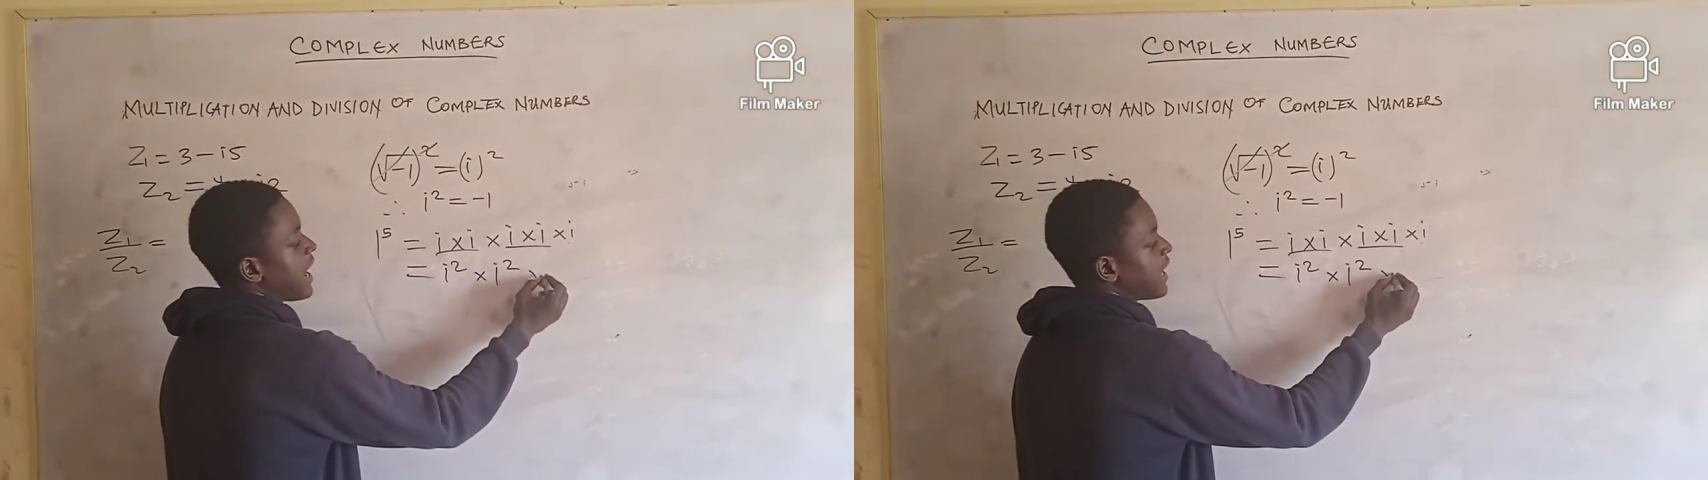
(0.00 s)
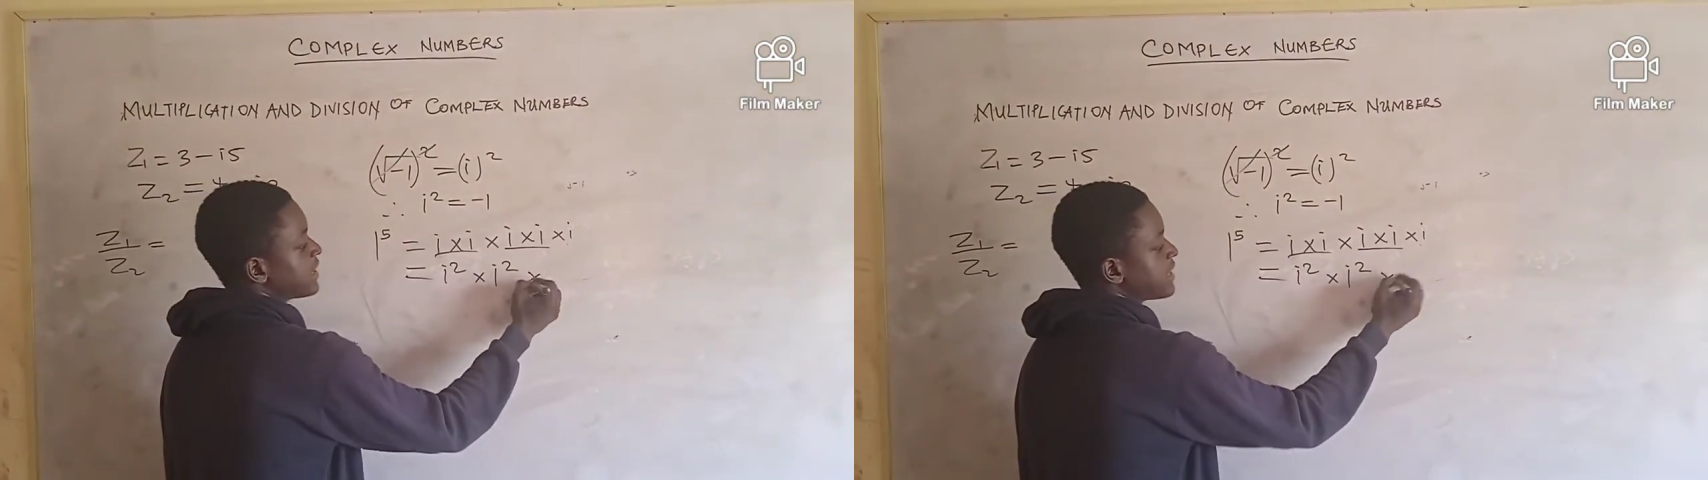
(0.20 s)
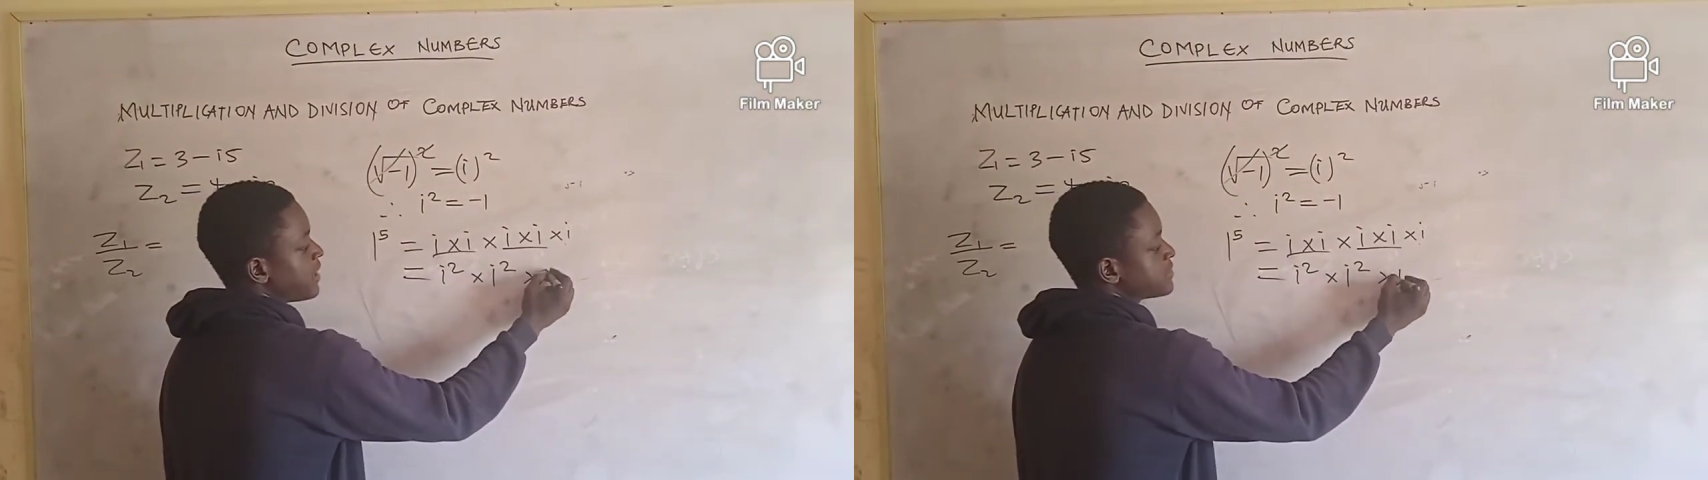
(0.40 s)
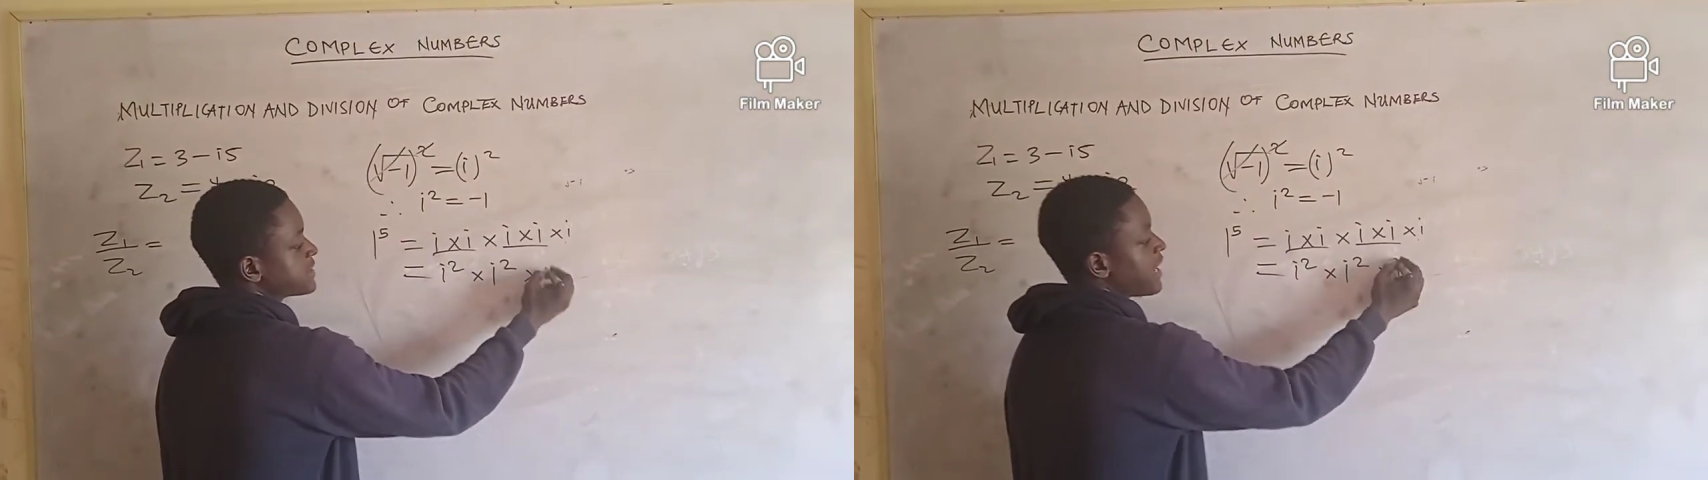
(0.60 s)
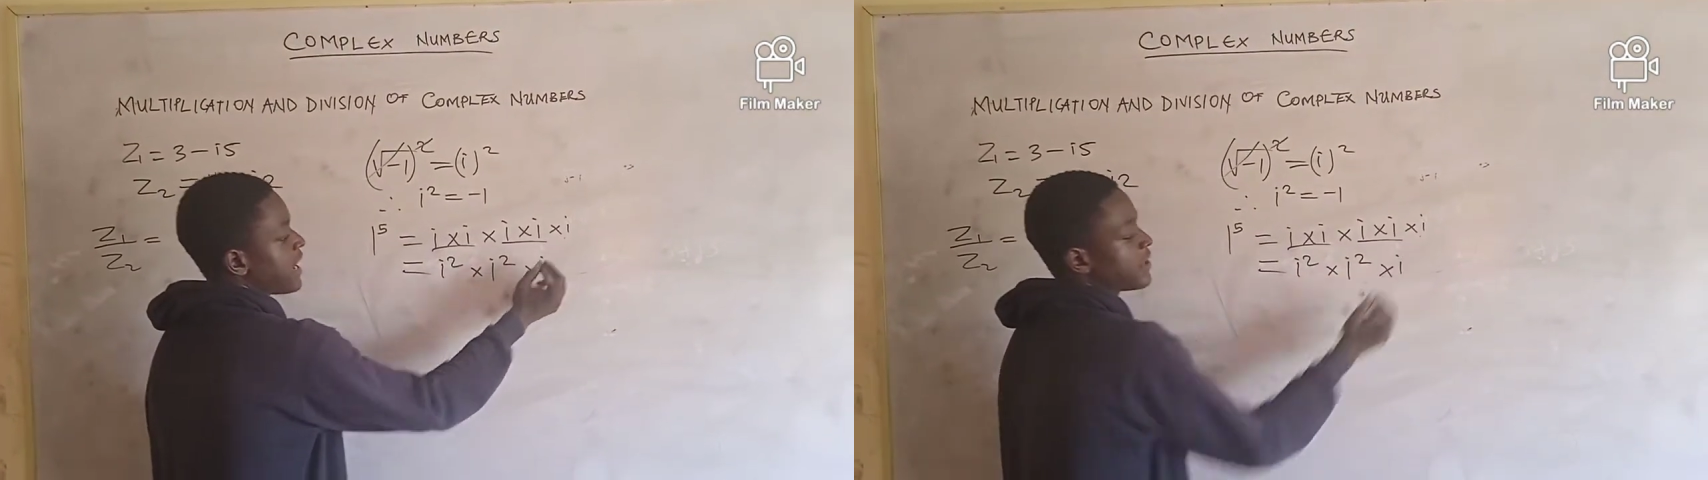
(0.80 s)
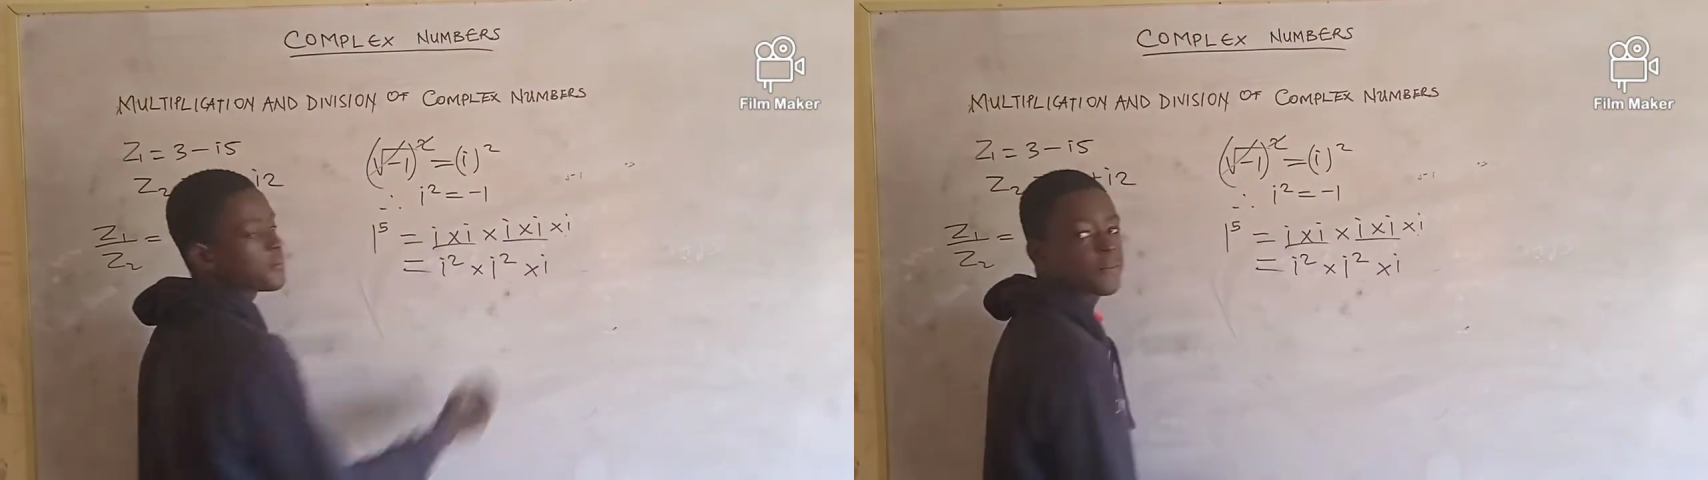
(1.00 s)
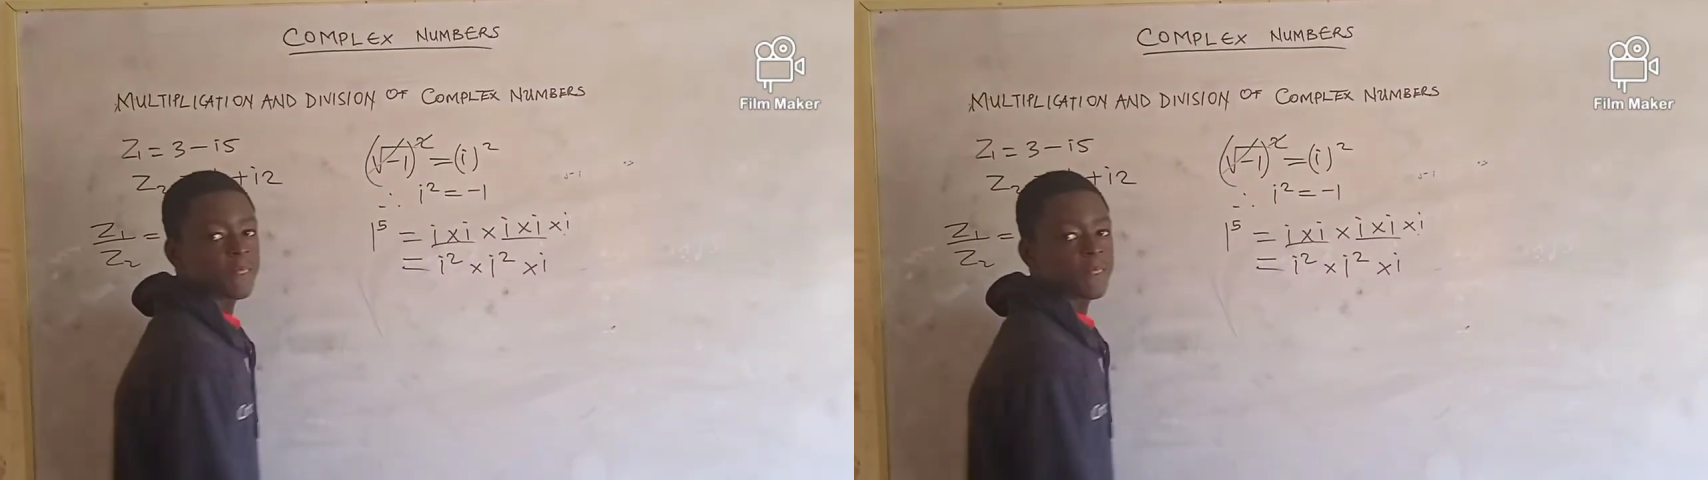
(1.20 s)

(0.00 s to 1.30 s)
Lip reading: I times I.